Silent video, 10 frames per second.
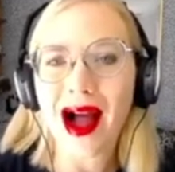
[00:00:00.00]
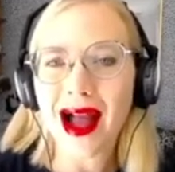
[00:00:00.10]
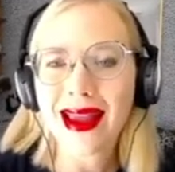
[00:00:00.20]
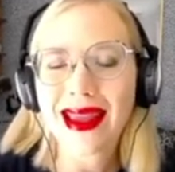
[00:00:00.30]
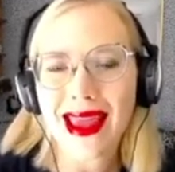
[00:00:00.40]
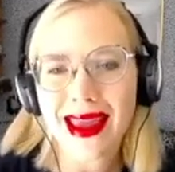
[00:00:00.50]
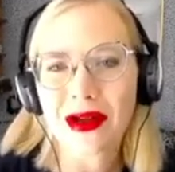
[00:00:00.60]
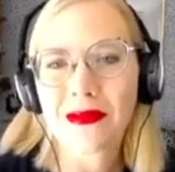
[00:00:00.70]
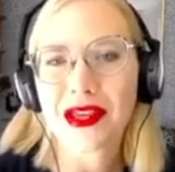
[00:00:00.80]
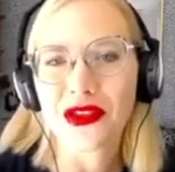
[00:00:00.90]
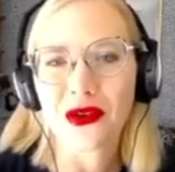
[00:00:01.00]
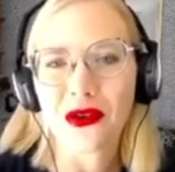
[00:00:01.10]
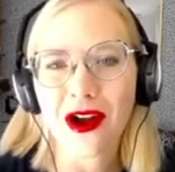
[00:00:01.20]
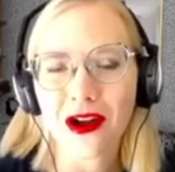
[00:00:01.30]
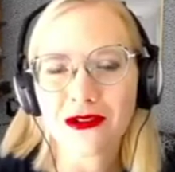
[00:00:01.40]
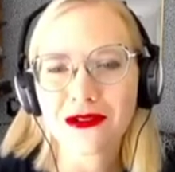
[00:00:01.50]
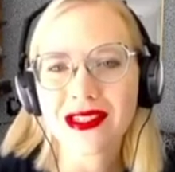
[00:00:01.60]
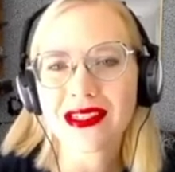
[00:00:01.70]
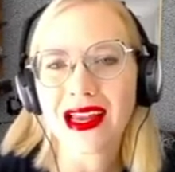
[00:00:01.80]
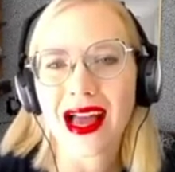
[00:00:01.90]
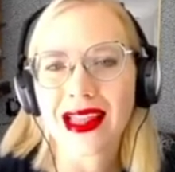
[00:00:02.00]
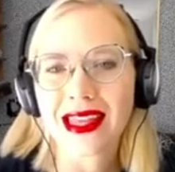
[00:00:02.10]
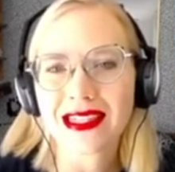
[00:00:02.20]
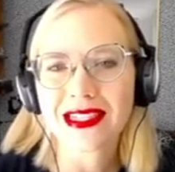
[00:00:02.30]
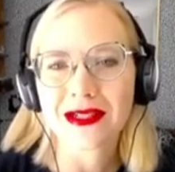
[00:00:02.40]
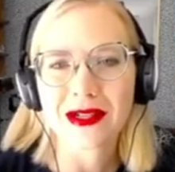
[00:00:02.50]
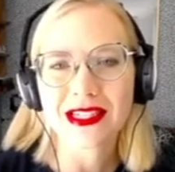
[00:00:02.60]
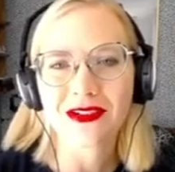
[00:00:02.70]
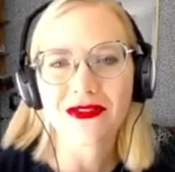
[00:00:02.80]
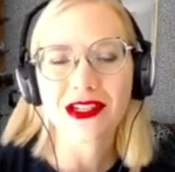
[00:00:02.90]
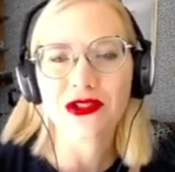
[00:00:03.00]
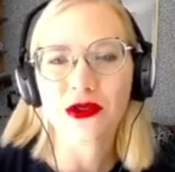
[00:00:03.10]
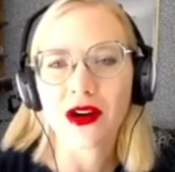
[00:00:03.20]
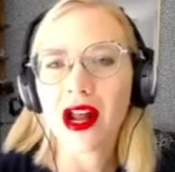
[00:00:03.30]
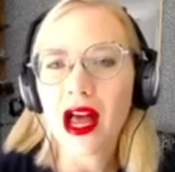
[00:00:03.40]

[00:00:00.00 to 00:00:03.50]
I am your host. I like to see myself as your